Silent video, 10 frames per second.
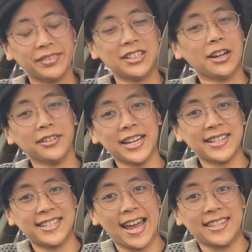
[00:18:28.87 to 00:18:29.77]

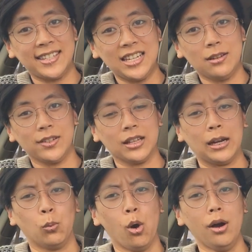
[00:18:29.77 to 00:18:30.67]
Dante's dad, Steve, is
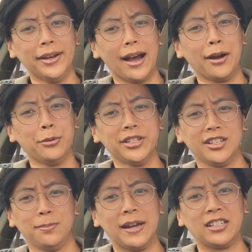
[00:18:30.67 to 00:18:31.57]
like, what? I always
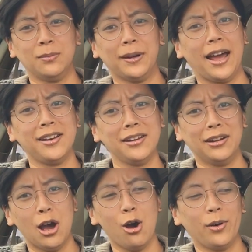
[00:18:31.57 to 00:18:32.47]
suspected, but I didn't
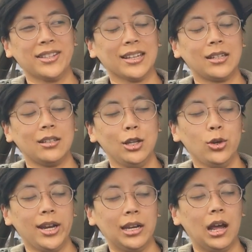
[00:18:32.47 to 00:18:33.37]
know. It's like, you
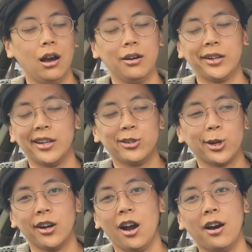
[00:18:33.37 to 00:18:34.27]
didn't know. Okay,
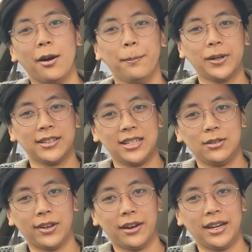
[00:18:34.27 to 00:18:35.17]
sure. Because he's
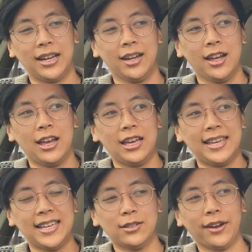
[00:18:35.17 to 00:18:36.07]
very
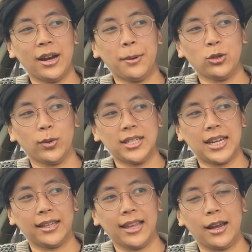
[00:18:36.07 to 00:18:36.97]
much, once
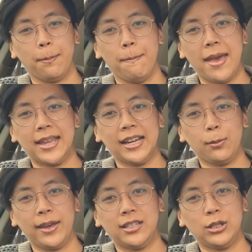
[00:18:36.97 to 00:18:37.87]
again, like, manic
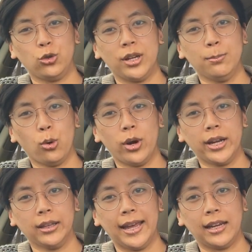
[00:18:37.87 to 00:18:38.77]
pixie dream
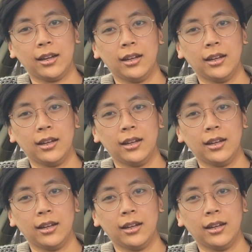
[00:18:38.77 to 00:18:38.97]
boy, like,